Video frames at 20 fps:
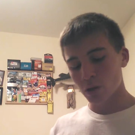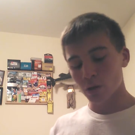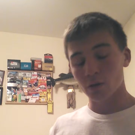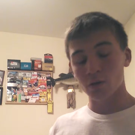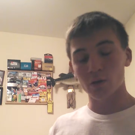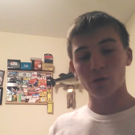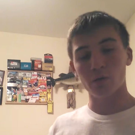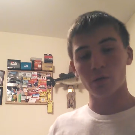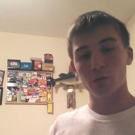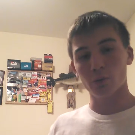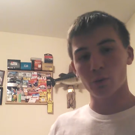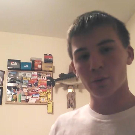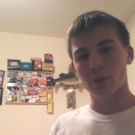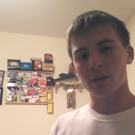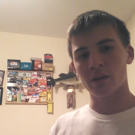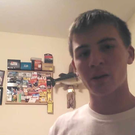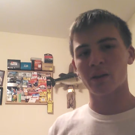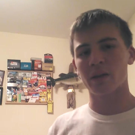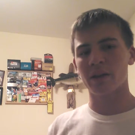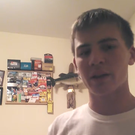Those are a real big
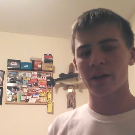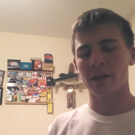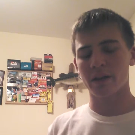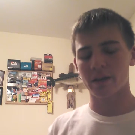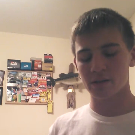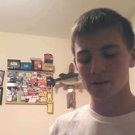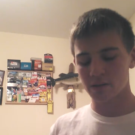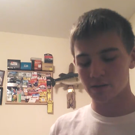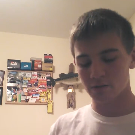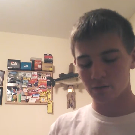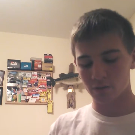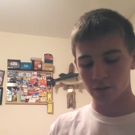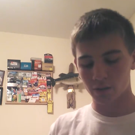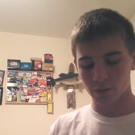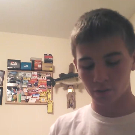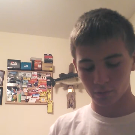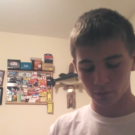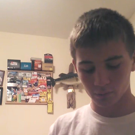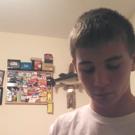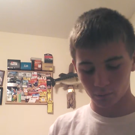thing in Kansas right
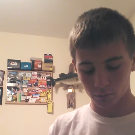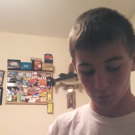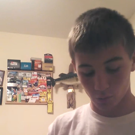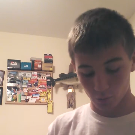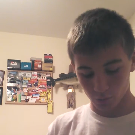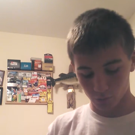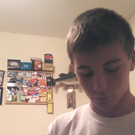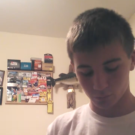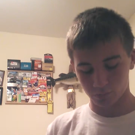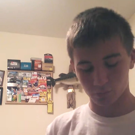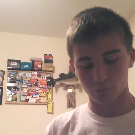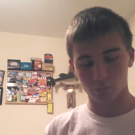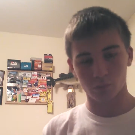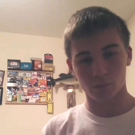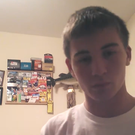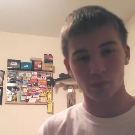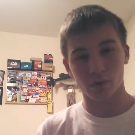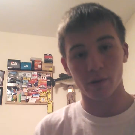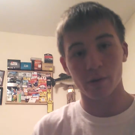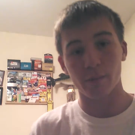now. Well,
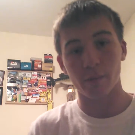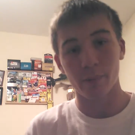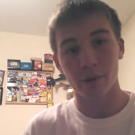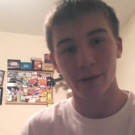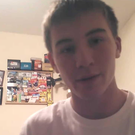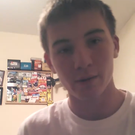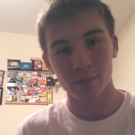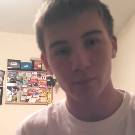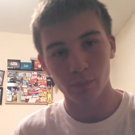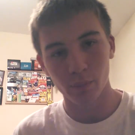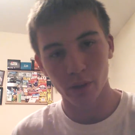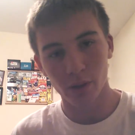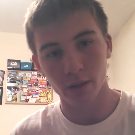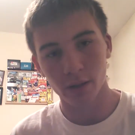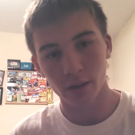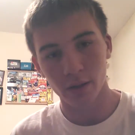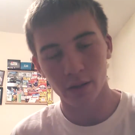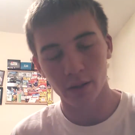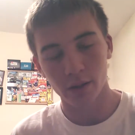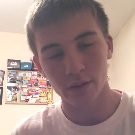they've been a big
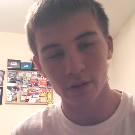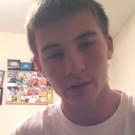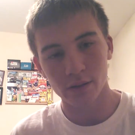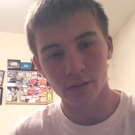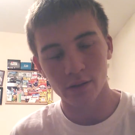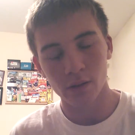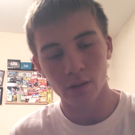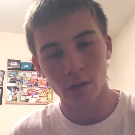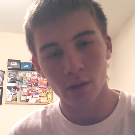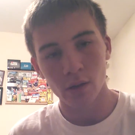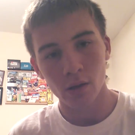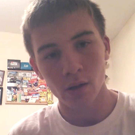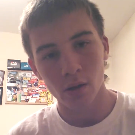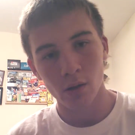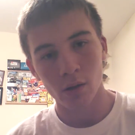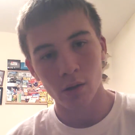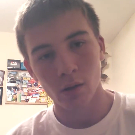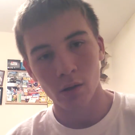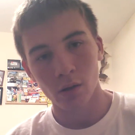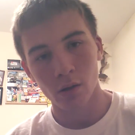thing in Kansas,
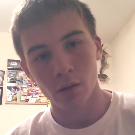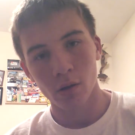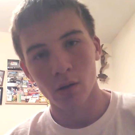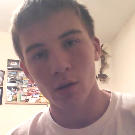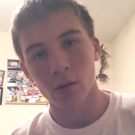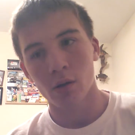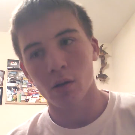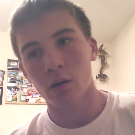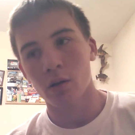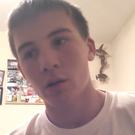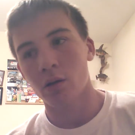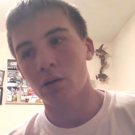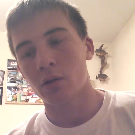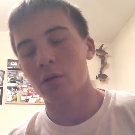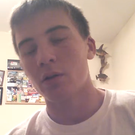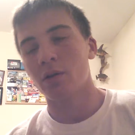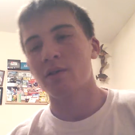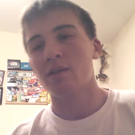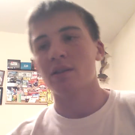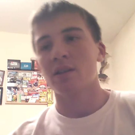you
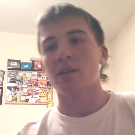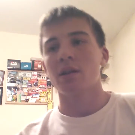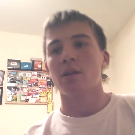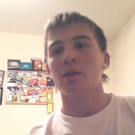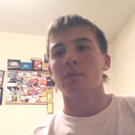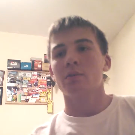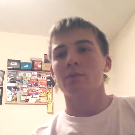could say.